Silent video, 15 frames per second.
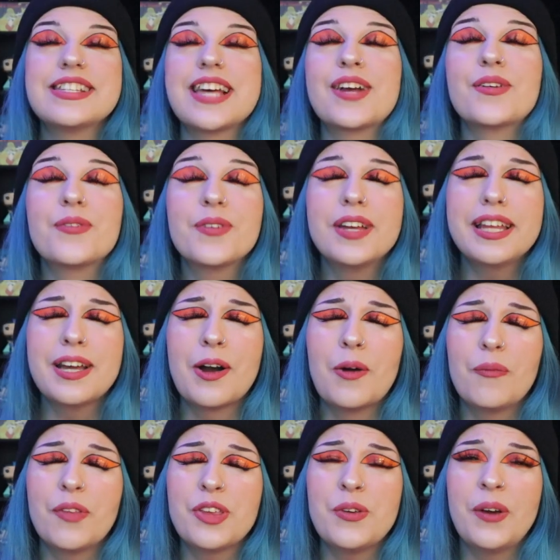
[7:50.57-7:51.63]
I really
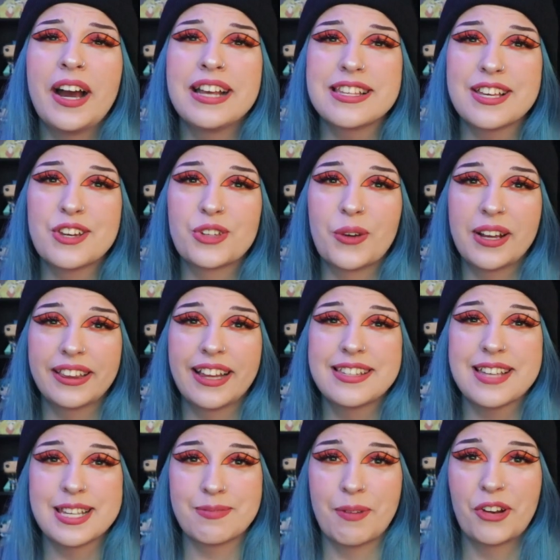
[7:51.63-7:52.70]
hope that you guys enjoyed
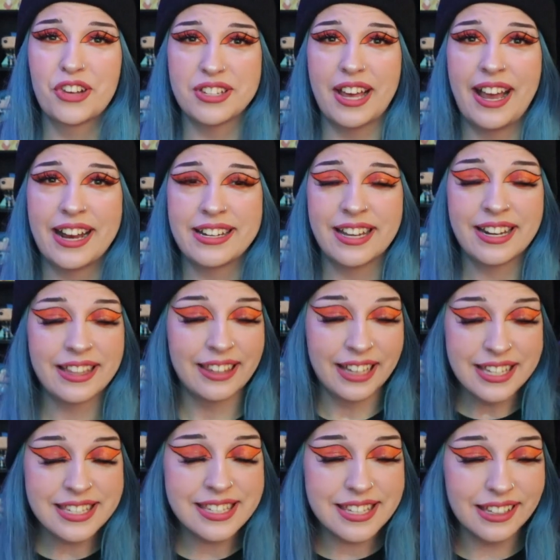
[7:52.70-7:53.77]
this as much as I did.
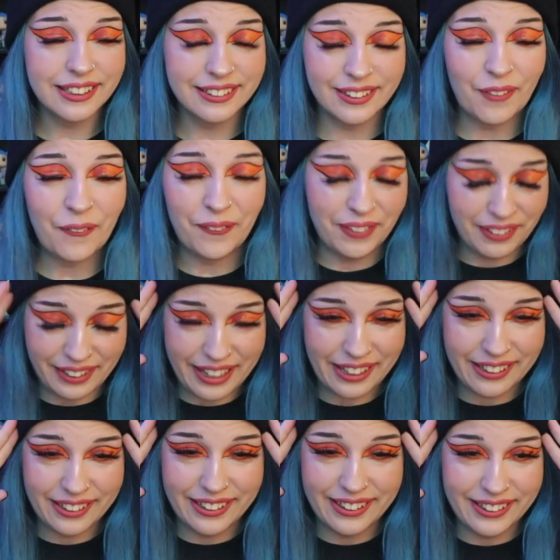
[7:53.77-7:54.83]
This whole
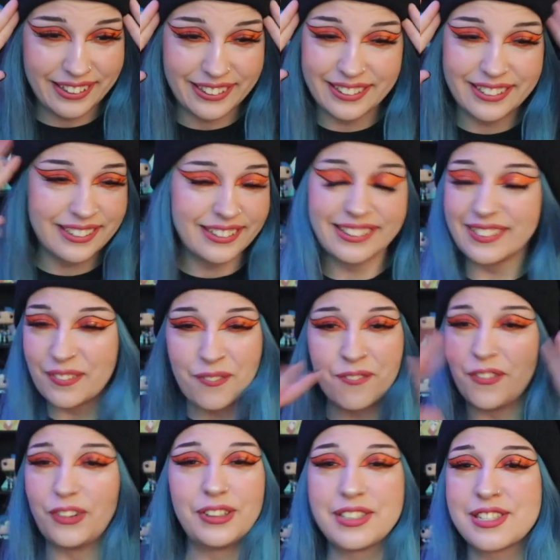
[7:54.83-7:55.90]
like
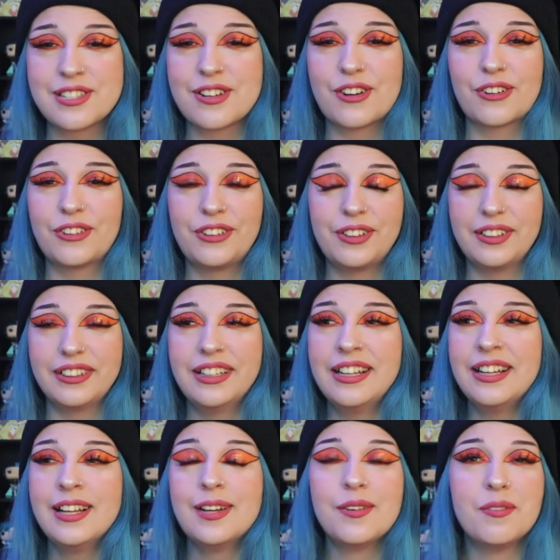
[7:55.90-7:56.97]
full circle
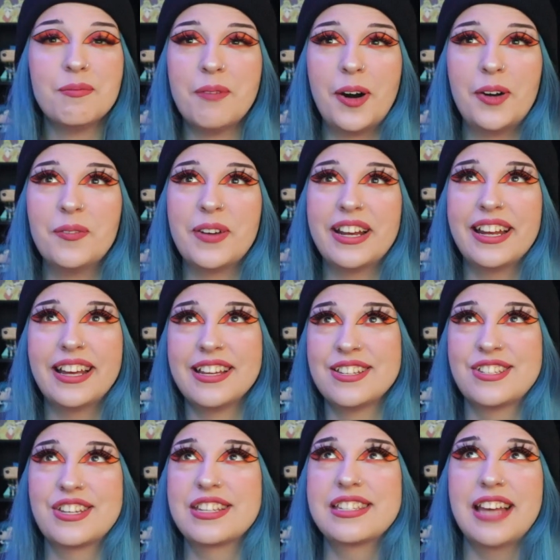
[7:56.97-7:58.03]
moment
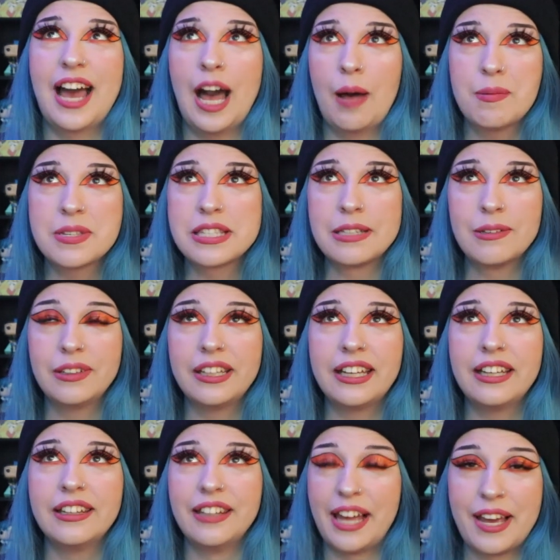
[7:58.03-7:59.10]
is just
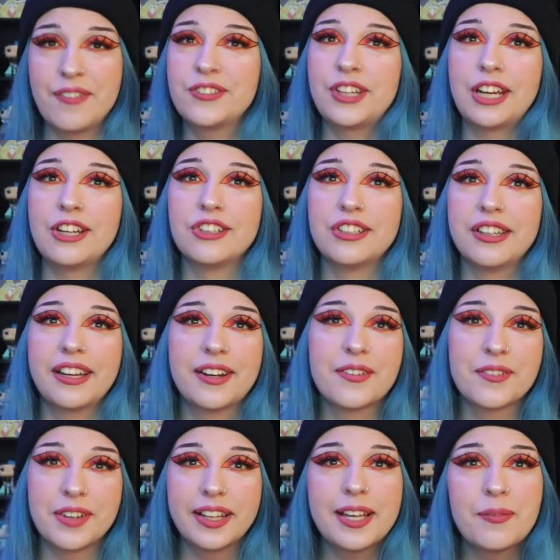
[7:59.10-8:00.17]
absolutely life-changing, and it
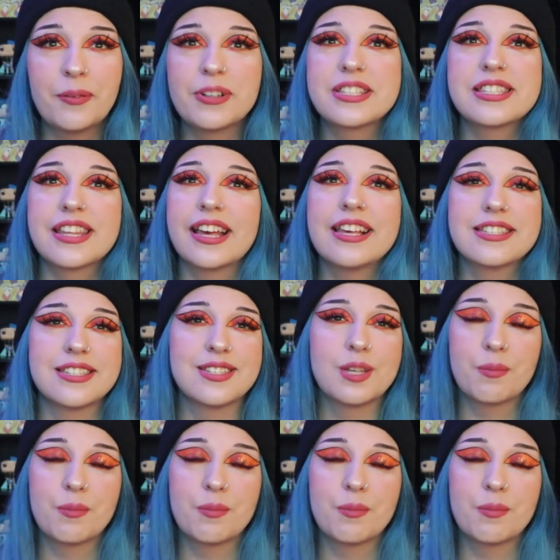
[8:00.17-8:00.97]
really puts things into